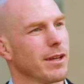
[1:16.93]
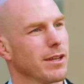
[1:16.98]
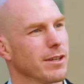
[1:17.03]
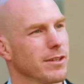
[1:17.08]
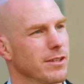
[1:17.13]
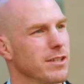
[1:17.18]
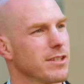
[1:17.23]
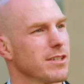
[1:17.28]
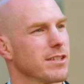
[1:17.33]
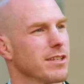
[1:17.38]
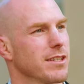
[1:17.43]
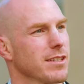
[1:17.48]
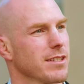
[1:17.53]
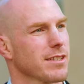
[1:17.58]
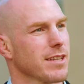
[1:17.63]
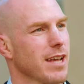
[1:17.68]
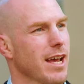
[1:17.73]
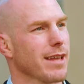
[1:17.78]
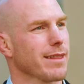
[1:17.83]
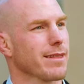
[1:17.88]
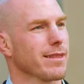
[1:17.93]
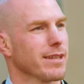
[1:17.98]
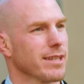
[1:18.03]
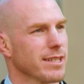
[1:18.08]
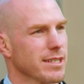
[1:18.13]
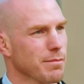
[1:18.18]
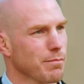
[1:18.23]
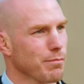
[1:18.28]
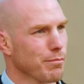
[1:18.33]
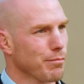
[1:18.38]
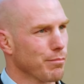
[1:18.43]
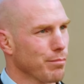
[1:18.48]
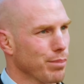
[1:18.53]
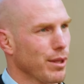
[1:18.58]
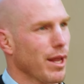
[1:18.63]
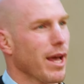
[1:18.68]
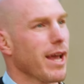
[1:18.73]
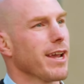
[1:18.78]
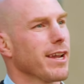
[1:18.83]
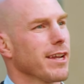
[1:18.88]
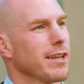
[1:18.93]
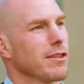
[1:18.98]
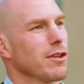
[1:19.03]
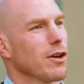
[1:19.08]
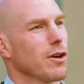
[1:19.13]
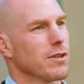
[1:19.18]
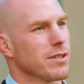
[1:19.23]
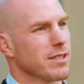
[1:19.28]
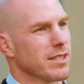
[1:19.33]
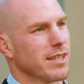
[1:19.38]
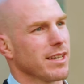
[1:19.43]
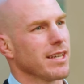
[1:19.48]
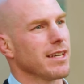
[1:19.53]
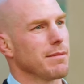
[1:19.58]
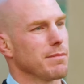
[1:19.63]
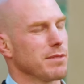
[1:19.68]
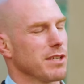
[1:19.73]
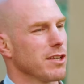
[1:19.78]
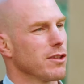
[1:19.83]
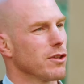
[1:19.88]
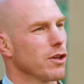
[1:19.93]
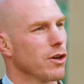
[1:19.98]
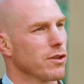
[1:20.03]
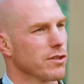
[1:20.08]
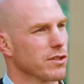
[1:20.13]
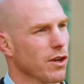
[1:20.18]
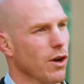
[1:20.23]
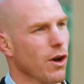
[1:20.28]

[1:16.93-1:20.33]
Indigenous athletes playing in those teams, in those